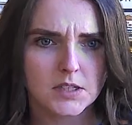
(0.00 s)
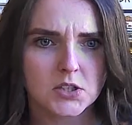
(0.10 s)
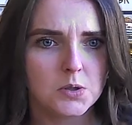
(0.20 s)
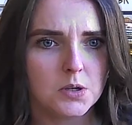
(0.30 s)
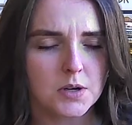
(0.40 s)

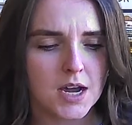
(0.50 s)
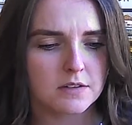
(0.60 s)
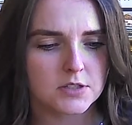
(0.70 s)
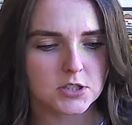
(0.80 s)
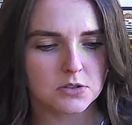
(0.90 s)
You don't
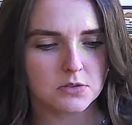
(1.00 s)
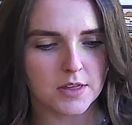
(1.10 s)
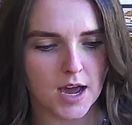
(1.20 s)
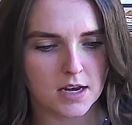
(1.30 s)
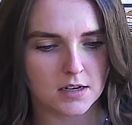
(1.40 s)
have to do
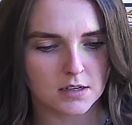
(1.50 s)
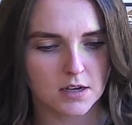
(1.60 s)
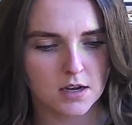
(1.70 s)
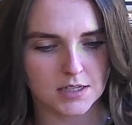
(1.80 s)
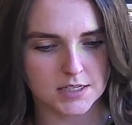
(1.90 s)
that,
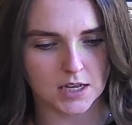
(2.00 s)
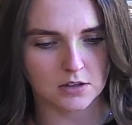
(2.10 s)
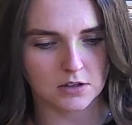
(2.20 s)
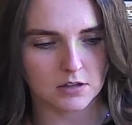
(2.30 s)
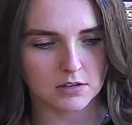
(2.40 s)
I tell
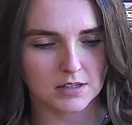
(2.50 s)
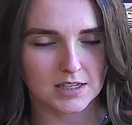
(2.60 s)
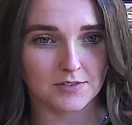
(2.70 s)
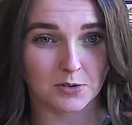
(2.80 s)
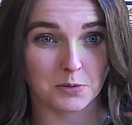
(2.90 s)
her,
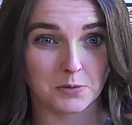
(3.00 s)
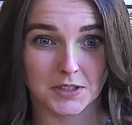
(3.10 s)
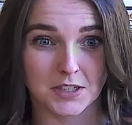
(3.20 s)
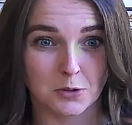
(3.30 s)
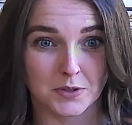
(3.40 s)
even though I
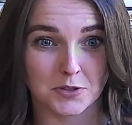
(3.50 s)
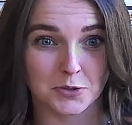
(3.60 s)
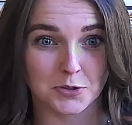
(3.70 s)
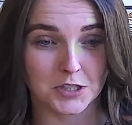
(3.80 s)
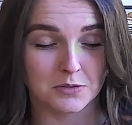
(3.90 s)
really hope it's
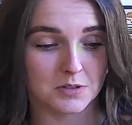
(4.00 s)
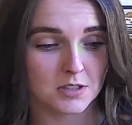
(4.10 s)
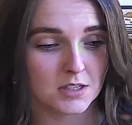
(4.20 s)
true.